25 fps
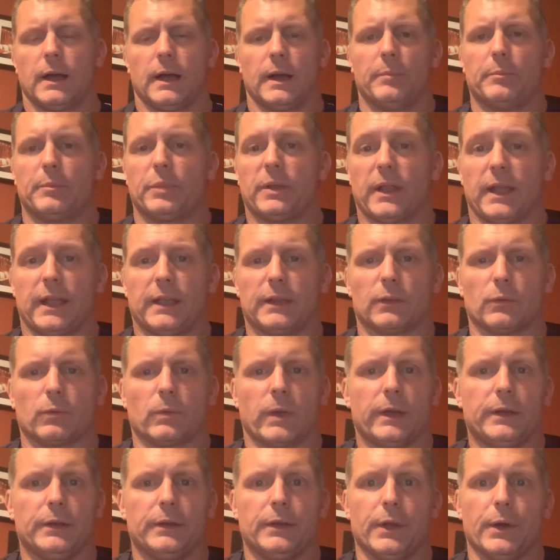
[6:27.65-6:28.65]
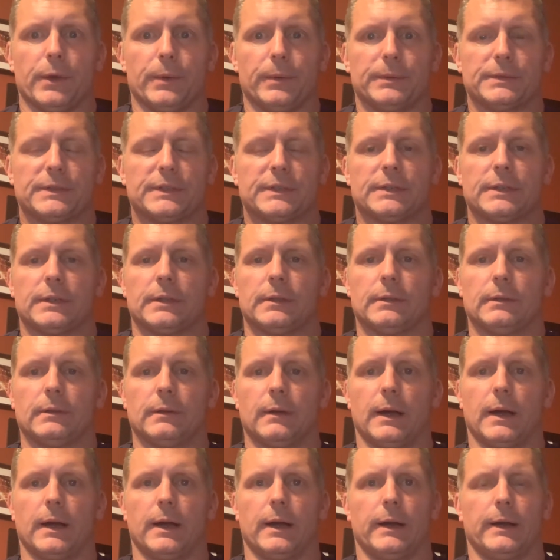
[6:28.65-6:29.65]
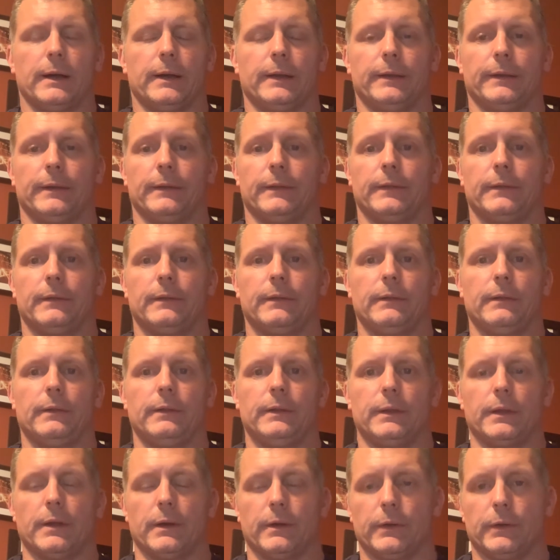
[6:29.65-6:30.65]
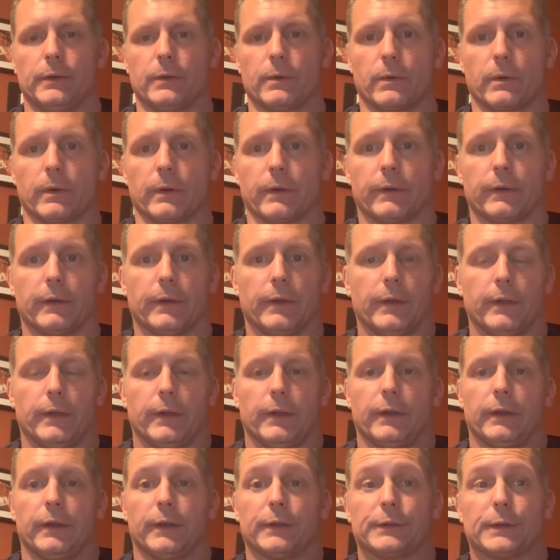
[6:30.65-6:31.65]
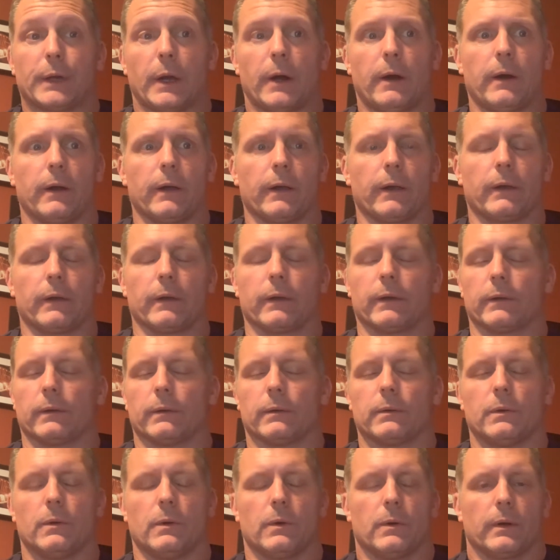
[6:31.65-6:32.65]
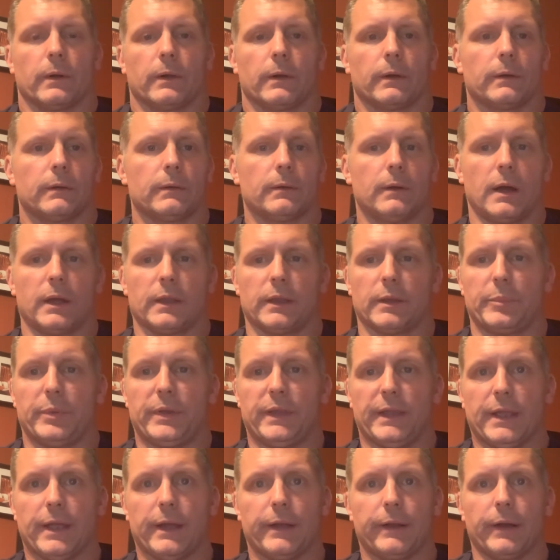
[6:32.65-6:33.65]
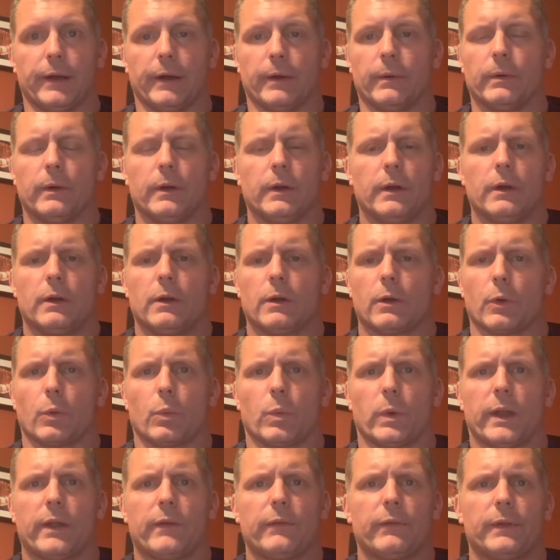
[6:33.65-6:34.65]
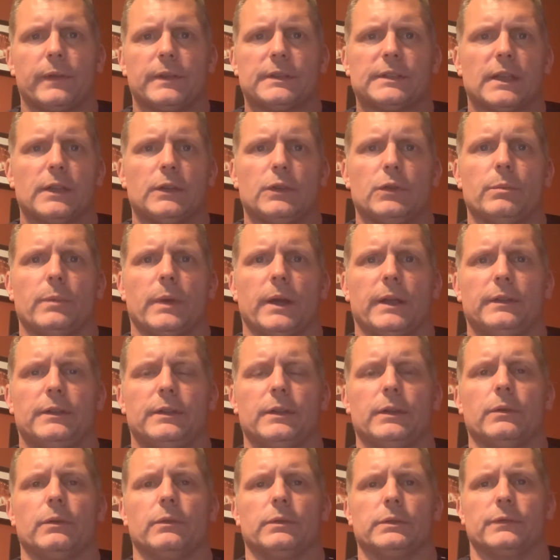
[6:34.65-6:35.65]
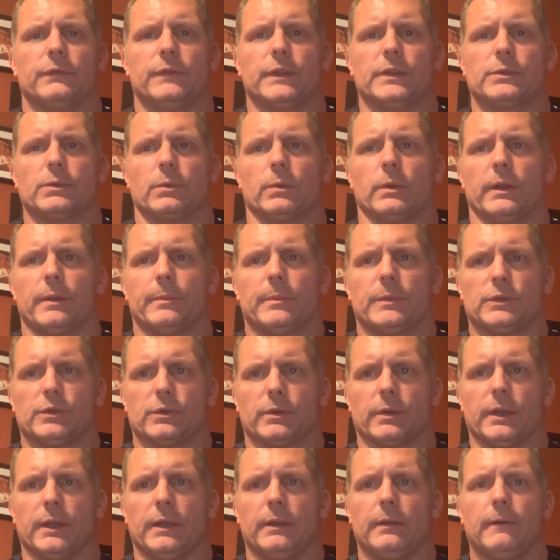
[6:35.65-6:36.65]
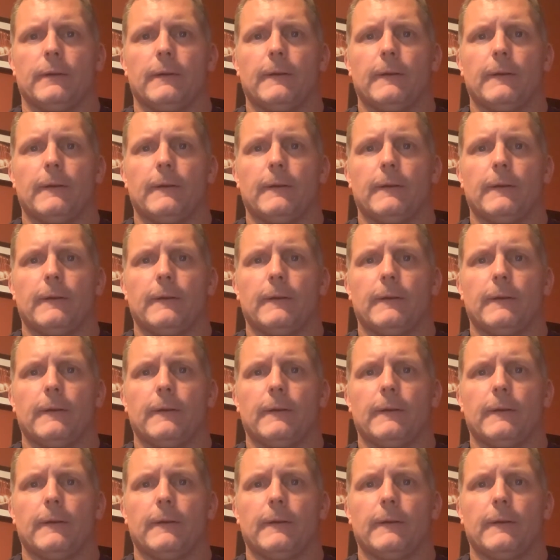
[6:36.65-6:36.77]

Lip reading: playing the right notes on, your guitar or on the piano, or whatever it is that you might do is visual imagery.